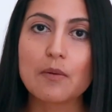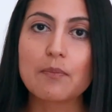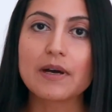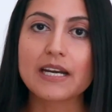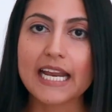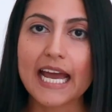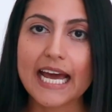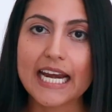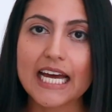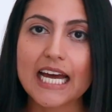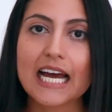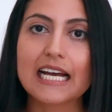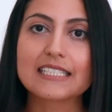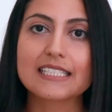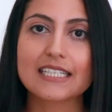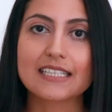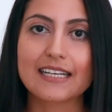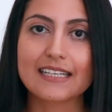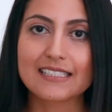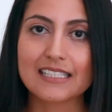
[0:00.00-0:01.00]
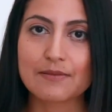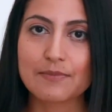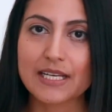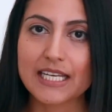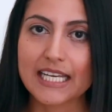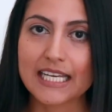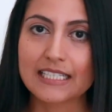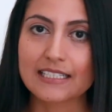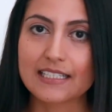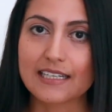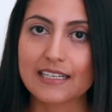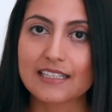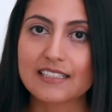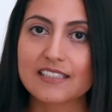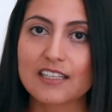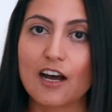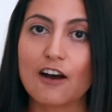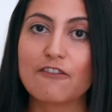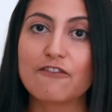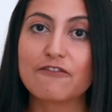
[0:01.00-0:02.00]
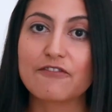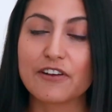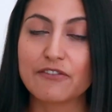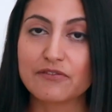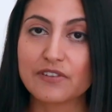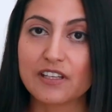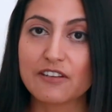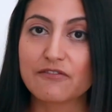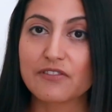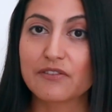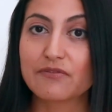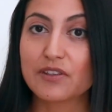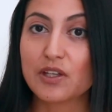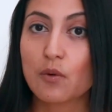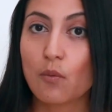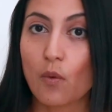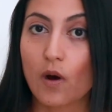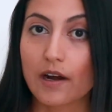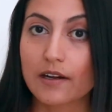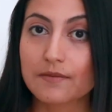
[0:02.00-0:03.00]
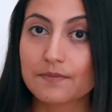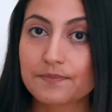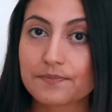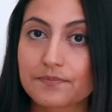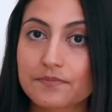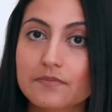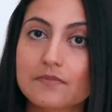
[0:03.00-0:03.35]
a banana has a glycemic index of 50-51.